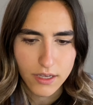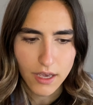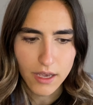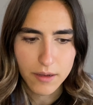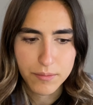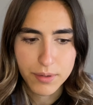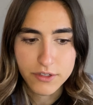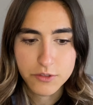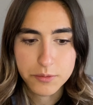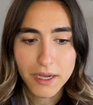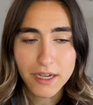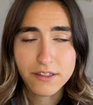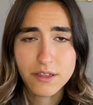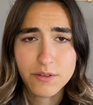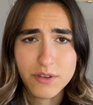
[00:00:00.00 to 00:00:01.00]
And
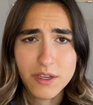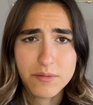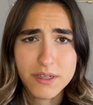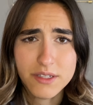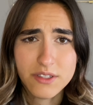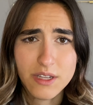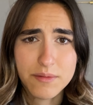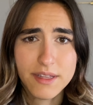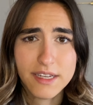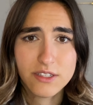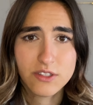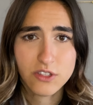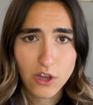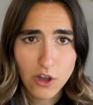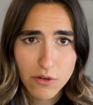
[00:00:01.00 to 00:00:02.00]
perspective can be something
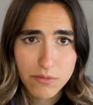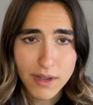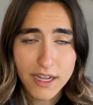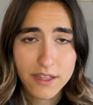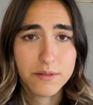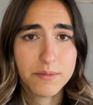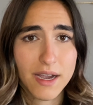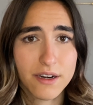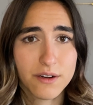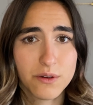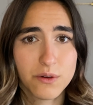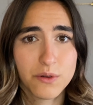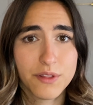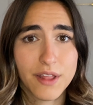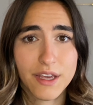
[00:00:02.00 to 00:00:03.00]
so
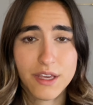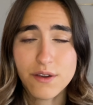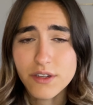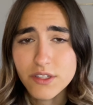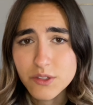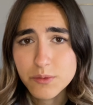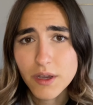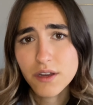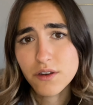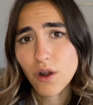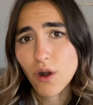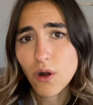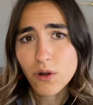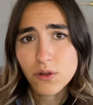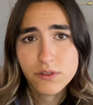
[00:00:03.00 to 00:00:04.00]
mathematical that you would spend
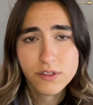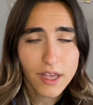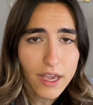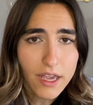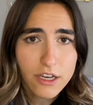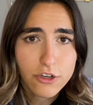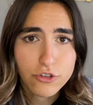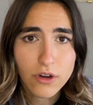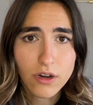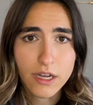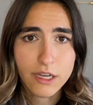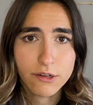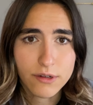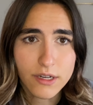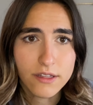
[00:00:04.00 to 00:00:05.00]
all day
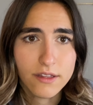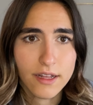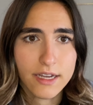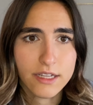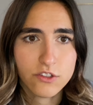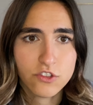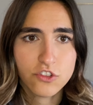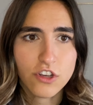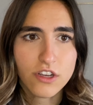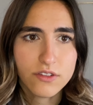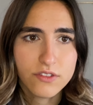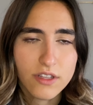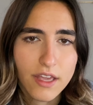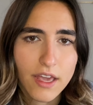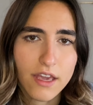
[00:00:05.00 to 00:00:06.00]
drawing grid lines
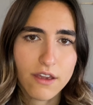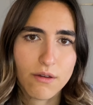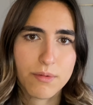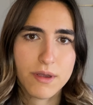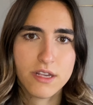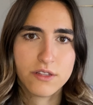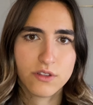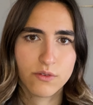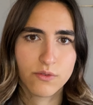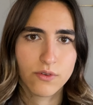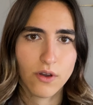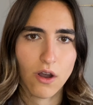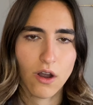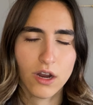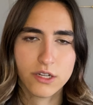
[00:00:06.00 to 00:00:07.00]
just to get your piece of
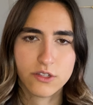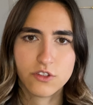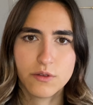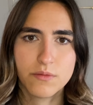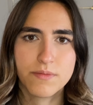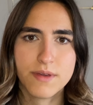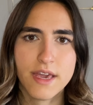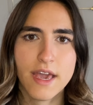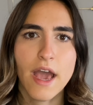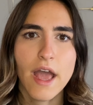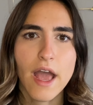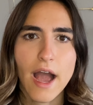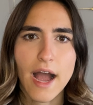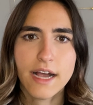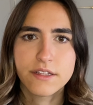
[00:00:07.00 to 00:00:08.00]
art to be
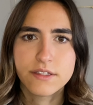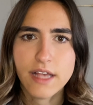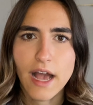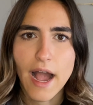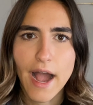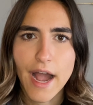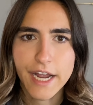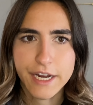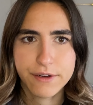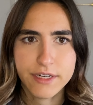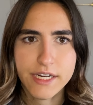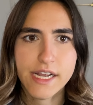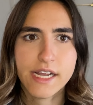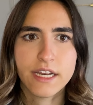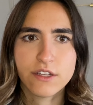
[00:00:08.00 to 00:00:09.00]
as
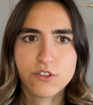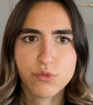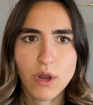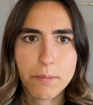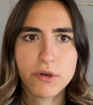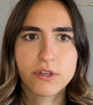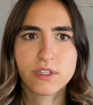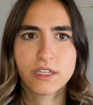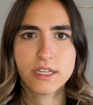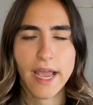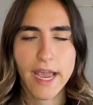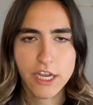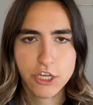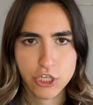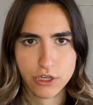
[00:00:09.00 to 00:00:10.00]
accurate and as
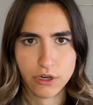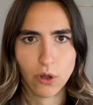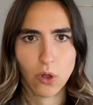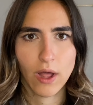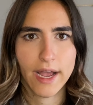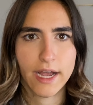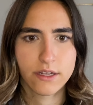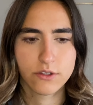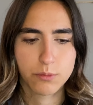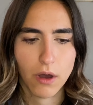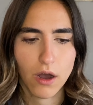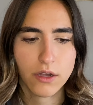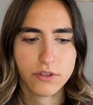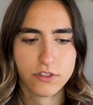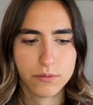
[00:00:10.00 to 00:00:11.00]
representational as
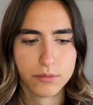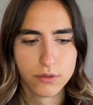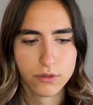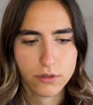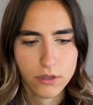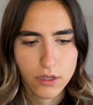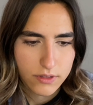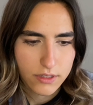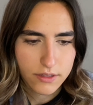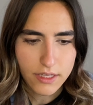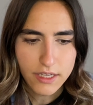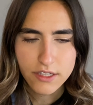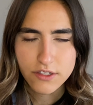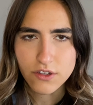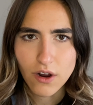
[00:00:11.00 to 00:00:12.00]
possible.
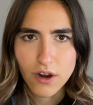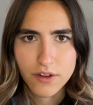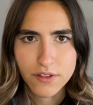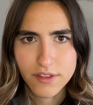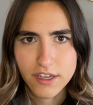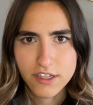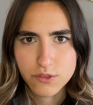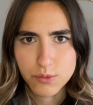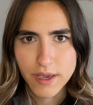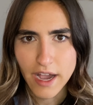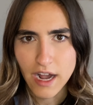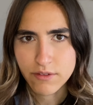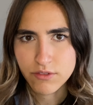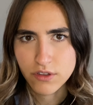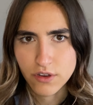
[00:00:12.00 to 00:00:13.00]
These are things we
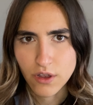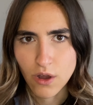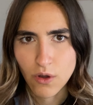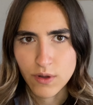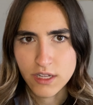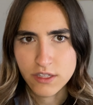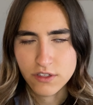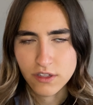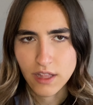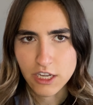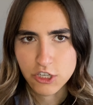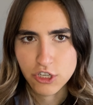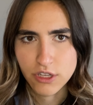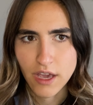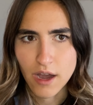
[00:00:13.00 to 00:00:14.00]
have to know
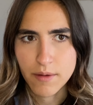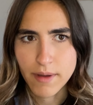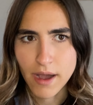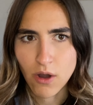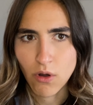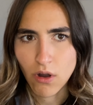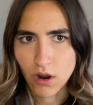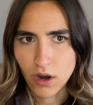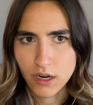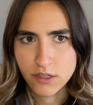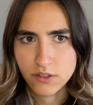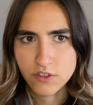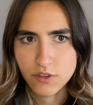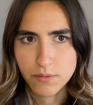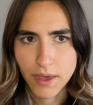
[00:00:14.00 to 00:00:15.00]
intellectually about
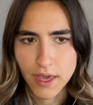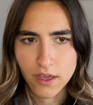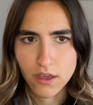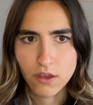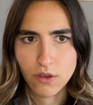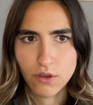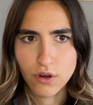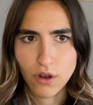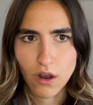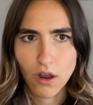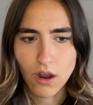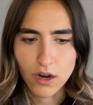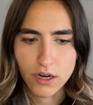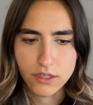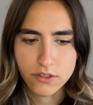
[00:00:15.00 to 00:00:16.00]
art to make good
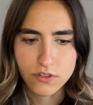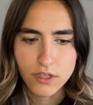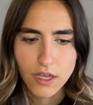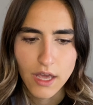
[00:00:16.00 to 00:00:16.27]
art.